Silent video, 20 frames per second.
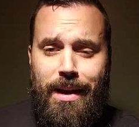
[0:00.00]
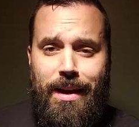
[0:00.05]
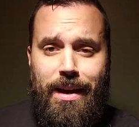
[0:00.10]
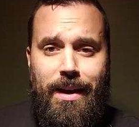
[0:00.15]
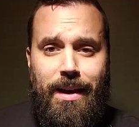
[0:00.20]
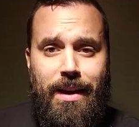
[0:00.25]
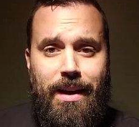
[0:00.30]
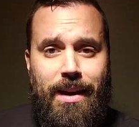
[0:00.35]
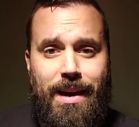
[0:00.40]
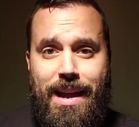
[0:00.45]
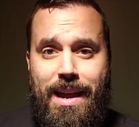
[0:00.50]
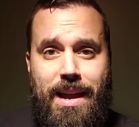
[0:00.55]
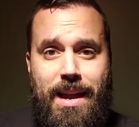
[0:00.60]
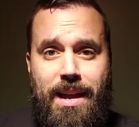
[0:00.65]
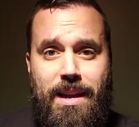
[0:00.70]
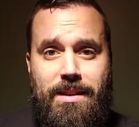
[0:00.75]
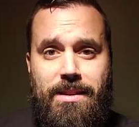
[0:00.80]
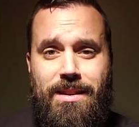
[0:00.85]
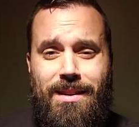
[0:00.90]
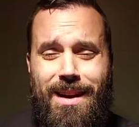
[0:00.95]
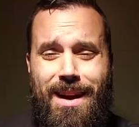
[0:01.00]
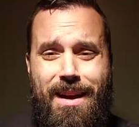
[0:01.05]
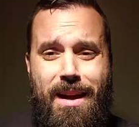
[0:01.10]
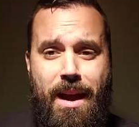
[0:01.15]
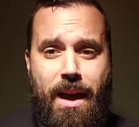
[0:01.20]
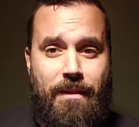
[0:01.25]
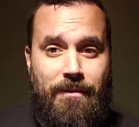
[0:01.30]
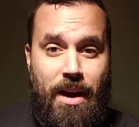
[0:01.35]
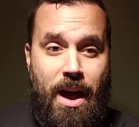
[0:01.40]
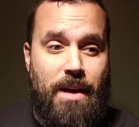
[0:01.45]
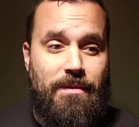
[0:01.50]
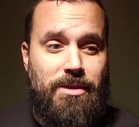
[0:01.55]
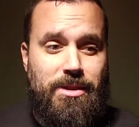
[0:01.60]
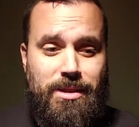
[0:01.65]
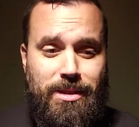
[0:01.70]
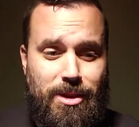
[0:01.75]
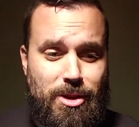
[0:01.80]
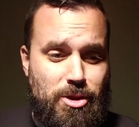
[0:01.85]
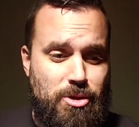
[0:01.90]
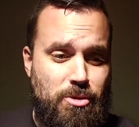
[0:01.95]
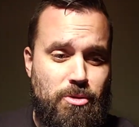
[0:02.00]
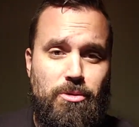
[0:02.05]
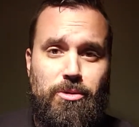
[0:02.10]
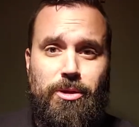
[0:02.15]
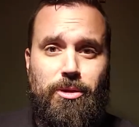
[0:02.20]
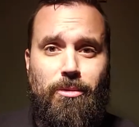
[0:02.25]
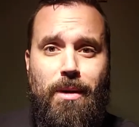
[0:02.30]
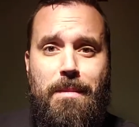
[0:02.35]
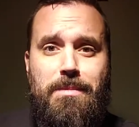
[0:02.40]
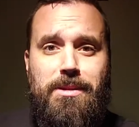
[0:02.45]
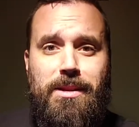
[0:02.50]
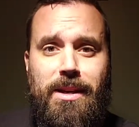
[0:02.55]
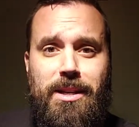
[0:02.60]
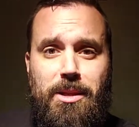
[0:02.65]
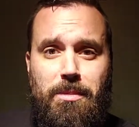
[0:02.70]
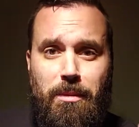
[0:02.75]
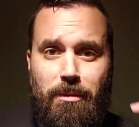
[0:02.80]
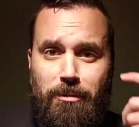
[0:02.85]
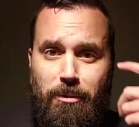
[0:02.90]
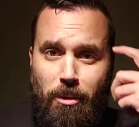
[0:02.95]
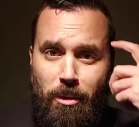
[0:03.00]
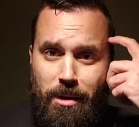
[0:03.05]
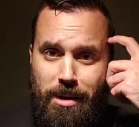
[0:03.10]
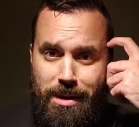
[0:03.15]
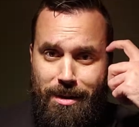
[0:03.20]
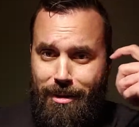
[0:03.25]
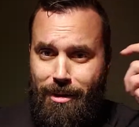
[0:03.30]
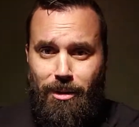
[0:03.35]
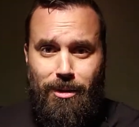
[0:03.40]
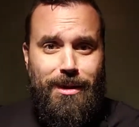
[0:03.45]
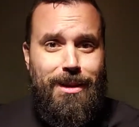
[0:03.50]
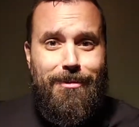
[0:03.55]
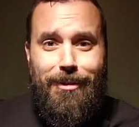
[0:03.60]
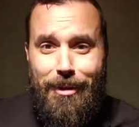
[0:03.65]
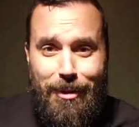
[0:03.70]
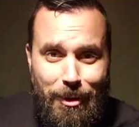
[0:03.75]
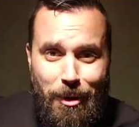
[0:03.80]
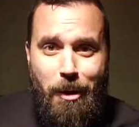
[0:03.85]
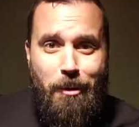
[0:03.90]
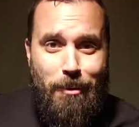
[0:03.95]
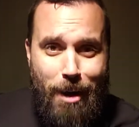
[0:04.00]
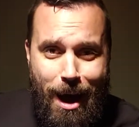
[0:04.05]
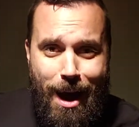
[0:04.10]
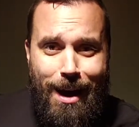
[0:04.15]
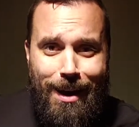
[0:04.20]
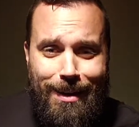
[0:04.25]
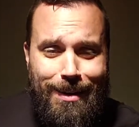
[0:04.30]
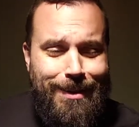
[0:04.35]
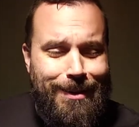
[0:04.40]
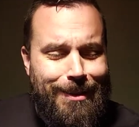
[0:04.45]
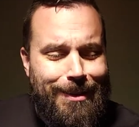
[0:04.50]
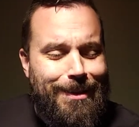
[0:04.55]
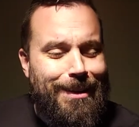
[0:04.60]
I've obviously used websites before. You know, I don't live under a rock.